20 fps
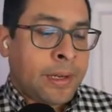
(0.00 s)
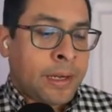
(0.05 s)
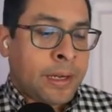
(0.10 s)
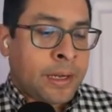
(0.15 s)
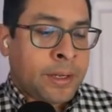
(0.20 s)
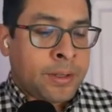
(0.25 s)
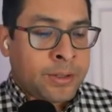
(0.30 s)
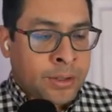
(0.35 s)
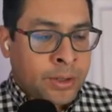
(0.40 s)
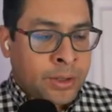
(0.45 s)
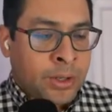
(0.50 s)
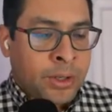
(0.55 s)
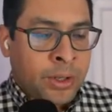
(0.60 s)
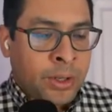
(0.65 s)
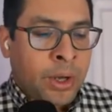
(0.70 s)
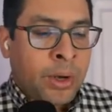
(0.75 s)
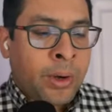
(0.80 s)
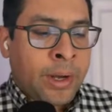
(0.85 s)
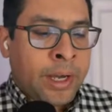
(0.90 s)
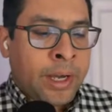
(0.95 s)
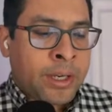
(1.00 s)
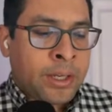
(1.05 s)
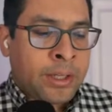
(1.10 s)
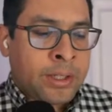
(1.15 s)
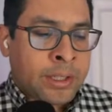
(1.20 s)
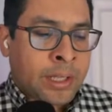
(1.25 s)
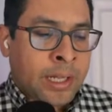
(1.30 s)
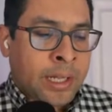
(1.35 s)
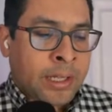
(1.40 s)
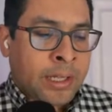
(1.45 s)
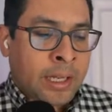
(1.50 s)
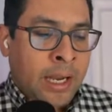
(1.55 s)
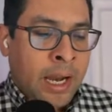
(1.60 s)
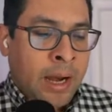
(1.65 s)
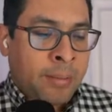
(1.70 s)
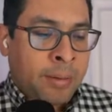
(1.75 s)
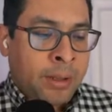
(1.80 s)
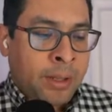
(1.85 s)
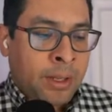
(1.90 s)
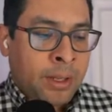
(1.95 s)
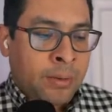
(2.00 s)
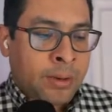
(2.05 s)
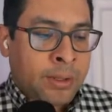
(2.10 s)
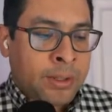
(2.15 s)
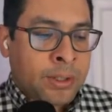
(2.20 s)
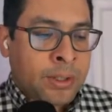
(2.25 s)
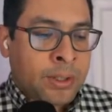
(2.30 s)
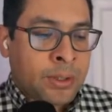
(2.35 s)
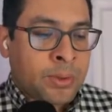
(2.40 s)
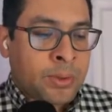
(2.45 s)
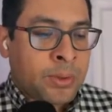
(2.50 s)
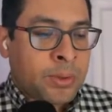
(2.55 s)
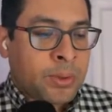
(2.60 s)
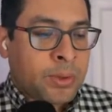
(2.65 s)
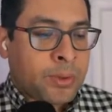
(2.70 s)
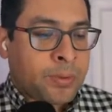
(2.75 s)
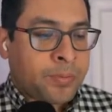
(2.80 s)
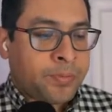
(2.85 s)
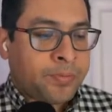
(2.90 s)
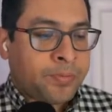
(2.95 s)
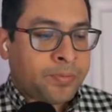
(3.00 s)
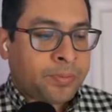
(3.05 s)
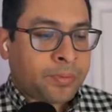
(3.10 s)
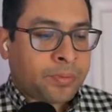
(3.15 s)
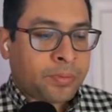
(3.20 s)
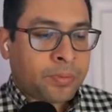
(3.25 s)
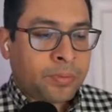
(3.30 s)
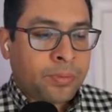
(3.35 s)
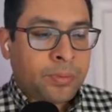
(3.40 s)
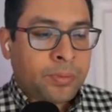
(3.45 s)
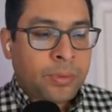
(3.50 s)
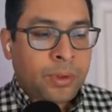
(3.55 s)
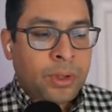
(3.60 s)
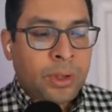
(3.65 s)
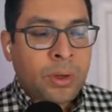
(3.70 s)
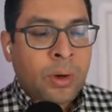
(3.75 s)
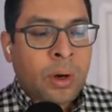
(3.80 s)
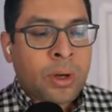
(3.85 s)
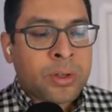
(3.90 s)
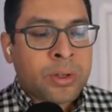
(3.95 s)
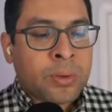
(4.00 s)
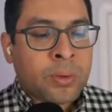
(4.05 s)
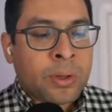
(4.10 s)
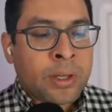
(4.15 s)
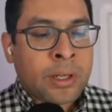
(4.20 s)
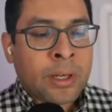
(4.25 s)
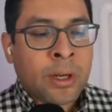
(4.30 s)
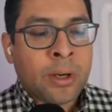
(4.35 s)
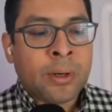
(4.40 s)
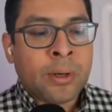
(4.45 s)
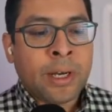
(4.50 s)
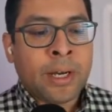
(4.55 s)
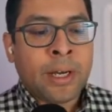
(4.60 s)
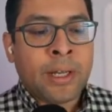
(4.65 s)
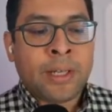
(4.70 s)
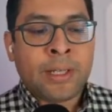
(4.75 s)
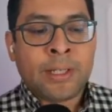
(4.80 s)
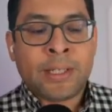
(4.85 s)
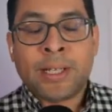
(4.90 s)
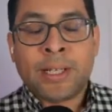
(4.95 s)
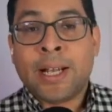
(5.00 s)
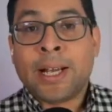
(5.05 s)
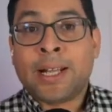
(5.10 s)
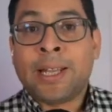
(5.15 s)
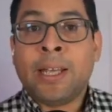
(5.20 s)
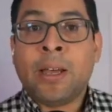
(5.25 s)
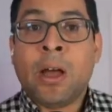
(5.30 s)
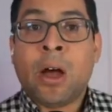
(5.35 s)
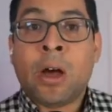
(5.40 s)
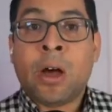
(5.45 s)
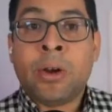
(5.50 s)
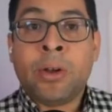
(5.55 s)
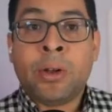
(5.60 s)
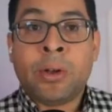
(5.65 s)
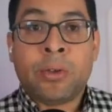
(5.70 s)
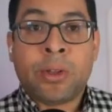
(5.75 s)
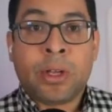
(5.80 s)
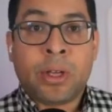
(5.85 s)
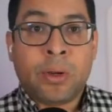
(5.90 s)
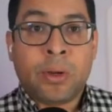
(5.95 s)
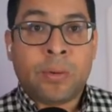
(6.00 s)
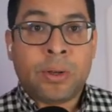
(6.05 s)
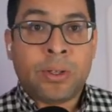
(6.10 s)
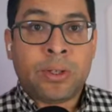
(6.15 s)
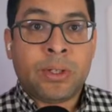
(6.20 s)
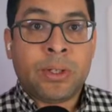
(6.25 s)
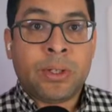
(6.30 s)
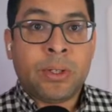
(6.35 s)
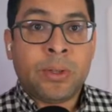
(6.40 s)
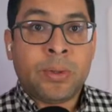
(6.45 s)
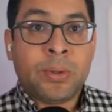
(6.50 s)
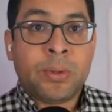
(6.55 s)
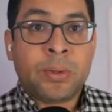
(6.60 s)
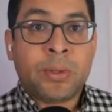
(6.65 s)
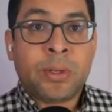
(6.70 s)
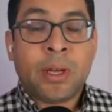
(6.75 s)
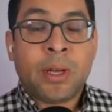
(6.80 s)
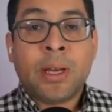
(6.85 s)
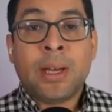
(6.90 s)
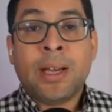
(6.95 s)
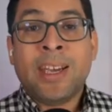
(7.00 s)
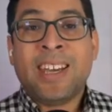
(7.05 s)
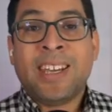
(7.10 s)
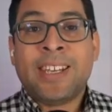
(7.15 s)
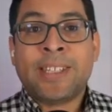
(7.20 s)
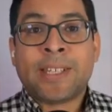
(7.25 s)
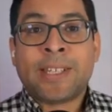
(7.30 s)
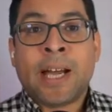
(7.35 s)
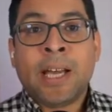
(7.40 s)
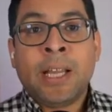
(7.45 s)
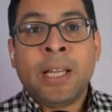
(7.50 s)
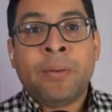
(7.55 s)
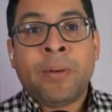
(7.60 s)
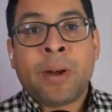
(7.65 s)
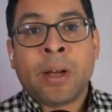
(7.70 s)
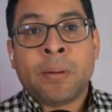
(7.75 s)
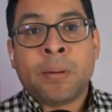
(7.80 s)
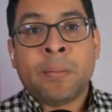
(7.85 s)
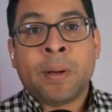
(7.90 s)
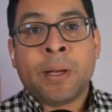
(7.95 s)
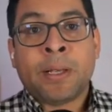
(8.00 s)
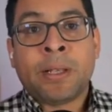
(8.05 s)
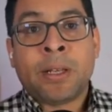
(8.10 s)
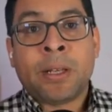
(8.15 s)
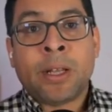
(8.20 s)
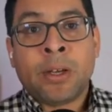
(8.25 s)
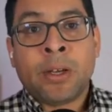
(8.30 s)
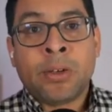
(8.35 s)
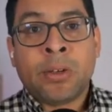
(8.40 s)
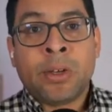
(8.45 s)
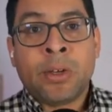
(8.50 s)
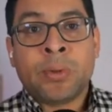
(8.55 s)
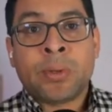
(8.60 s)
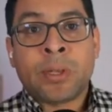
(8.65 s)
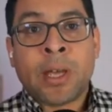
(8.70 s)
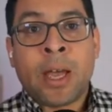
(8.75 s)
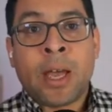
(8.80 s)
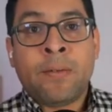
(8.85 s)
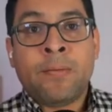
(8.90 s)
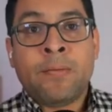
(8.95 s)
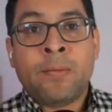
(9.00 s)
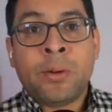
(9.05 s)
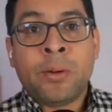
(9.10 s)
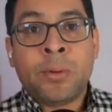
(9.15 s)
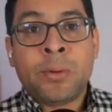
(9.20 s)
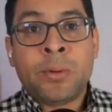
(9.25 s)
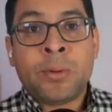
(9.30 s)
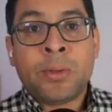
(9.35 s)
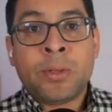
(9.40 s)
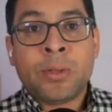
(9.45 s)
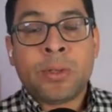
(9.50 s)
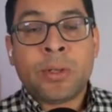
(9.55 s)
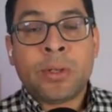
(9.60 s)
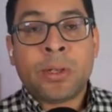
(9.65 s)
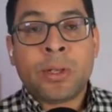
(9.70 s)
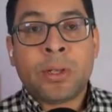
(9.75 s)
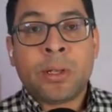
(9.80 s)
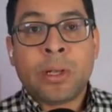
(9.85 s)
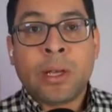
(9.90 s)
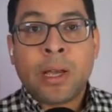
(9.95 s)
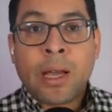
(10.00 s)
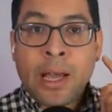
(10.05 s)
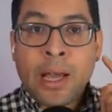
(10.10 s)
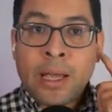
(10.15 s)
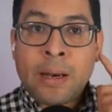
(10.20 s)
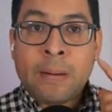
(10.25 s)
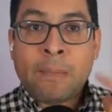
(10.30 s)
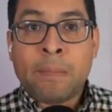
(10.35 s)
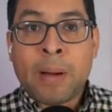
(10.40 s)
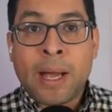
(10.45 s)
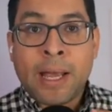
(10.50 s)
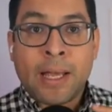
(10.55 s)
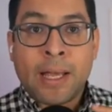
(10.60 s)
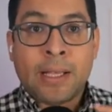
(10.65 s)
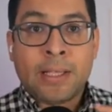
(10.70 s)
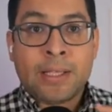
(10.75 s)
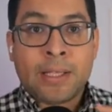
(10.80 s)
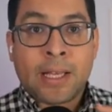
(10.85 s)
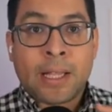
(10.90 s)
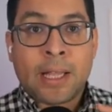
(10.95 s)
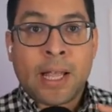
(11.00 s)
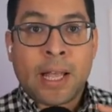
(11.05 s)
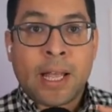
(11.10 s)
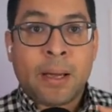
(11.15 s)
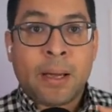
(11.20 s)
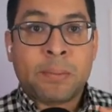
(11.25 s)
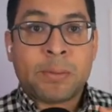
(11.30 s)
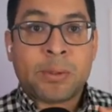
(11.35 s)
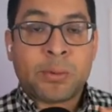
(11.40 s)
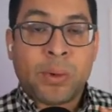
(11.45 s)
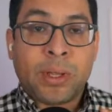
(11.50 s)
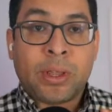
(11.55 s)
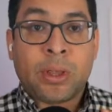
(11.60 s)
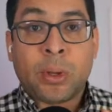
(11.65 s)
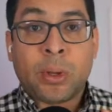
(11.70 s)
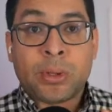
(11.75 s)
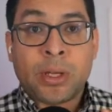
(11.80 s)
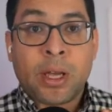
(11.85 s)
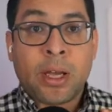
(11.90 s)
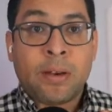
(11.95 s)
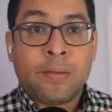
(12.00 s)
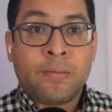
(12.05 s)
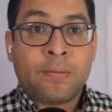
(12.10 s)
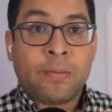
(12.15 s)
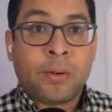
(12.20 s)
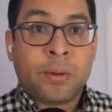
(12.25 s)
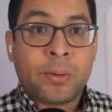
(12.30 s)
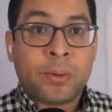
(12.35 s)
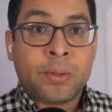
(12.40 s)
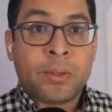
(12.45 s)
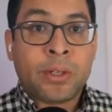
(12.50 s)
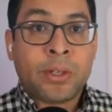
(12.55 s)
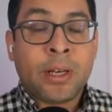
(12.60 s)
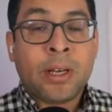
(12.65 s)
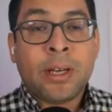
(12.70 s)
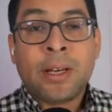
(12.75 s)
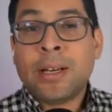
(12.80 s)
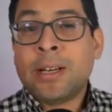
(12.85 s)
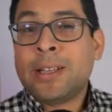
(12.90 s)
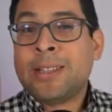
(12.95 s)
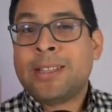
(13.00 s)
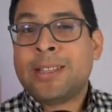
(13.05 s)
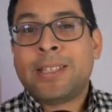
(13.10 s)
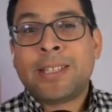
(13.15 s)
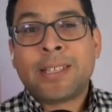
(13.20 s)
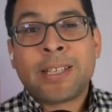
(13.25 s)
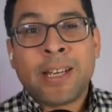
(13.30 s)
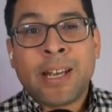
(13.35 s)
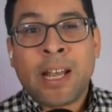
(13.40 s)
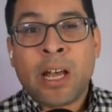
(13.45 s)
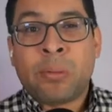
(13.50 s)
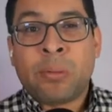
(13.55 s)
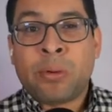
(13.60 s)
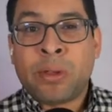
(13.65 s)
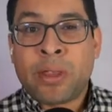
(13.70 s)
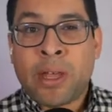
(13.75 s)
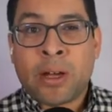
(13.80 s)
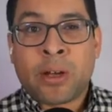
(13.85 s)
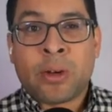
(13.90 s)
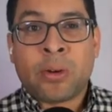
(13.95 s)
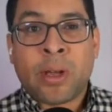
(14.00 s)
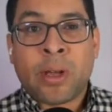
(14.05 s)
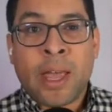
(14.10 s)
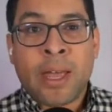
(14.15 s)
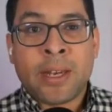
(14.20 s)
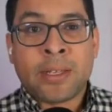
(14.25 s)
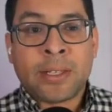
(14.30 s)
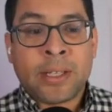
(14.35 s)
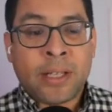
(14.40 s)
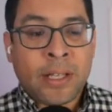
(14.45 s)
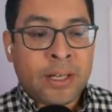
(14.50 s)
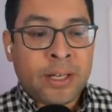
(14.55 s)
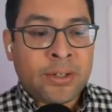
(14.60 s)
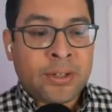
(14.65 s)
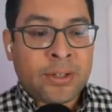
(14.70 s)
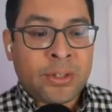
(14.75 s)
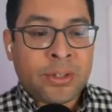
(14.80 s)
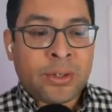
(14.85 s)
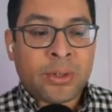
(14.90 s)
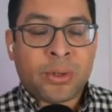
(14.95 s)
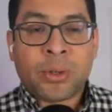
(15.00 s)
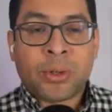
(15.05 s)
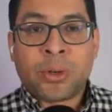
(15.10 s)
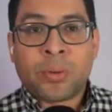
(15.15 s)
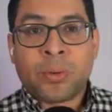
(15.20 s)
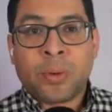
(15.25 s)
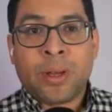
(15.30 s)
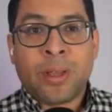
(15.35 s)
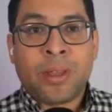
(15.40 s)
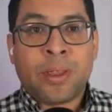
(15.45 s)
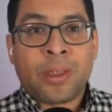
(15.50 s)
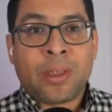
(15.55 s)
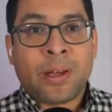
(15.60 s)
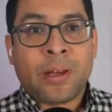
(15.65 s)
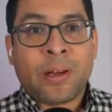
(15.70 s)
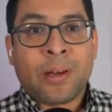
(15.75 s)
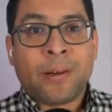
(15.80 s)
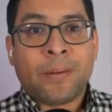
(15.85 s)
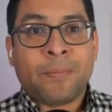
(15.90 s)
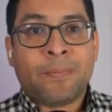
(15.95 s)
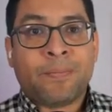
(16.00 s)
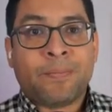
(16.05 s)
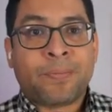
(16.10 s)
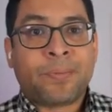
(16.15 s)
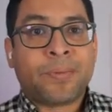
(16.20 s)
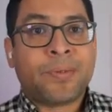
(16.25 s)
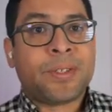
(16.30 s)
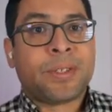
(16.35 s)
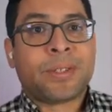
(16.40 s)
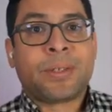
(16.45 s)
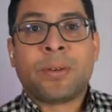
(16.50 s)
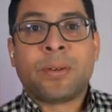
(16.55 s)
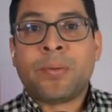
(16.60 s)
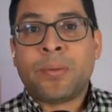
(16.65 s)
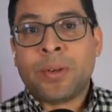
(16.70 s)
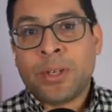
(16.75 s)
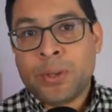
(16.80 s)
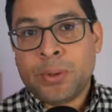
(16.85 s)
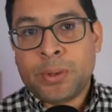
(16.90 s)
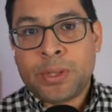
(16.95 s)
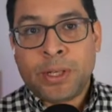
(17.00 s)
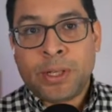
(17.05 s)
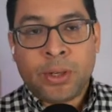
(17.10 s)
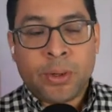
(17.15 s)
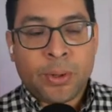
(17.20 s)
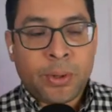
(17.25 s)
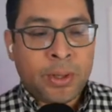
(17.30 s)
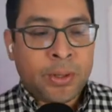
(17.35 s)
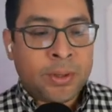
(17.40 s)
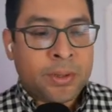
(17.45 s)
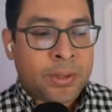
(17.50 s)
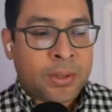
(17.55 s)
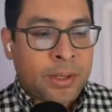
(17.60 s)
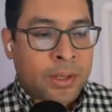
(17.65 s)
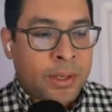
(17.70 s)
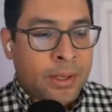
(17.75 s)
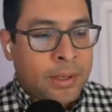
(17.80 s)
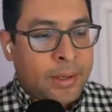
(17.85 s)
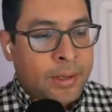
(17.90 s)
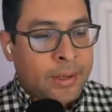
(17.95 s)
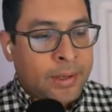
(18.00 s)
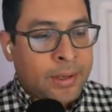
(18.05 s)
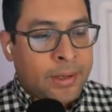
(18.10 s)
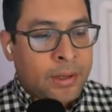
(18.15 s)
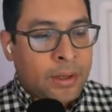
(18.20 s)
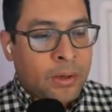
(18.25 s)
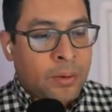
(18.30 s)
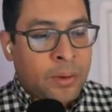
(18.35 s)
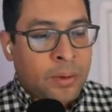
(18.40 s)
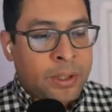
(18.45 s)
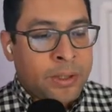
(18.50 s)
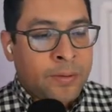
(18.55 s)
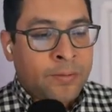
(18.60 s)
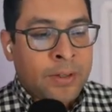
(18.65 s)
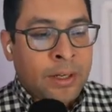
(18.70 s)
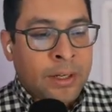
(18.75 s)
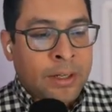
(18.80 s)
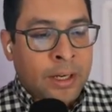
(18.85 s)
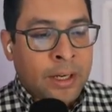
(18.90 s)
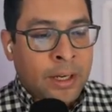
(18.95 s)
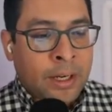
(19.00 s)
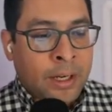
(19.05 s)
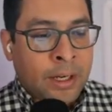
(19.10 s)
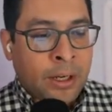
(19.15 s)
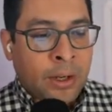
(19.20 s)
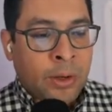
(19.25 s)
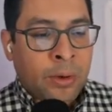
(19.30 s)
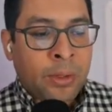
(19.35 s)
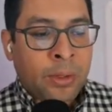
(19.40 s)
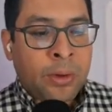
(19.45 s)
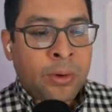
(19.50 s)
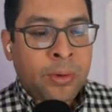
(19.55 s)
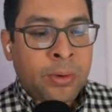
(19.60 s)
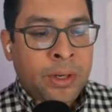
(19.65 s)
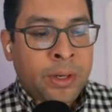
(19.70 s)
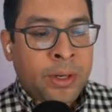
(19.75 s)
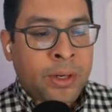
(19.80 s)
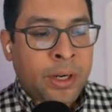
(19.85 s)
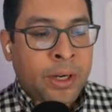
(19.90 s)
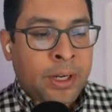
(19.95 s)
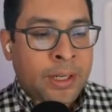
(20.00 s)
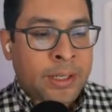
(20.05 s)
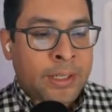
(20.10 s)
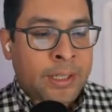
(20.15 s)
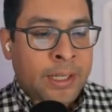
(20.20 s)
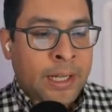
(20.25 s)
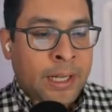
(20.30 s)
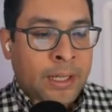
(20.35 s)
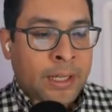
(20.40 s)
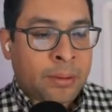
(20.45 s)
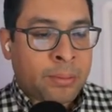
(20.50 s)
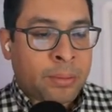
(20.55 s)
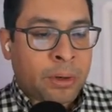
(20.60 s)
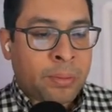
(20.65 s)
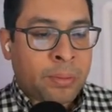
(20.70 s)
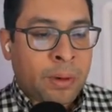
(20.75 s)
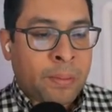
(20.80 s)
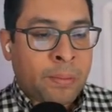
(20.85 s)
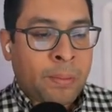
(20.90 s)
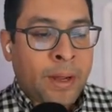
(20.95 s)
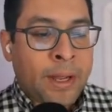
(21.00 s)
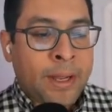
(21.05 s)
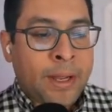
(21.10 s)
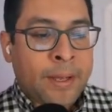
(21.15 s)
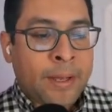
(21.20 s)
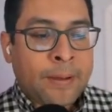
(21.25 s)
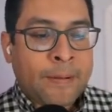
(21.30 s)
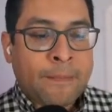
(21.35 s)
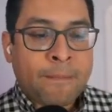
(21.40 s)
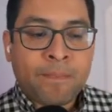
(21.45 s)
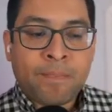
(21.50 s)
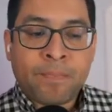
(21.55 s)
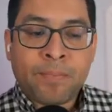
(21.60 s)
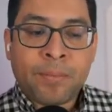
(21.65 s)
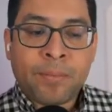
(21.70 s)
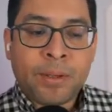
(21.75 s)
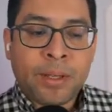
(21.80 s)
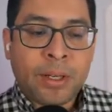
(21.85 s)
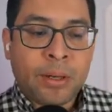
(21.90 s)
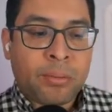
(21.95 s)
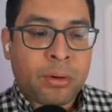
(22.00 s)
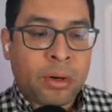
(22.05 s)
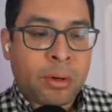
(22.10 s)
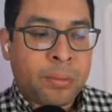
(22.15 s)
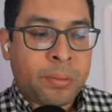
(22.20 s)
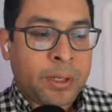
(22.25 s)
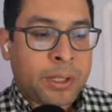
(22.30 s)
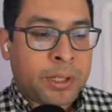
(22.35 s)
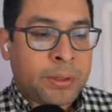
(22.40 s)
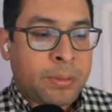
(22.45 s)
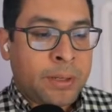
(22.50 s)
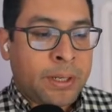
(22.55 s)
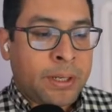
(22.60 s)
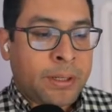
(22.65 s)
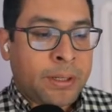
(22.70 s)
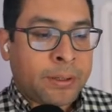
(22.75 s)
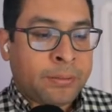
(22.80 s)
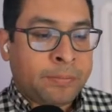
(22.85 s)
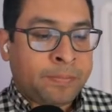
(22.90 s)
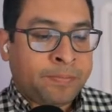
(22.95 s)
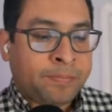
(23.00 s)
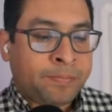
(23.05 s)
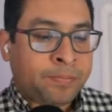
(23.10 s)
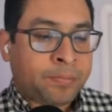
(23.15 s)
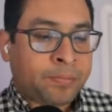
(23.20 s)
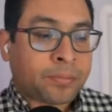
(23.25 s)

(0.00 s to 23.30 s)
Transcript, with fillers: Uh, so you go ahead, you select the camera that you want to use. You also want to go ahead and select the audio that you want to use. It is highly recommended that you use headphones and a mic set that comes with those headphones. This is going to help with echo cancellation or with um, just reducing noise. Once you've done that, you're going to go through here. You're going to select the appropriate mic, the appropriate speaker.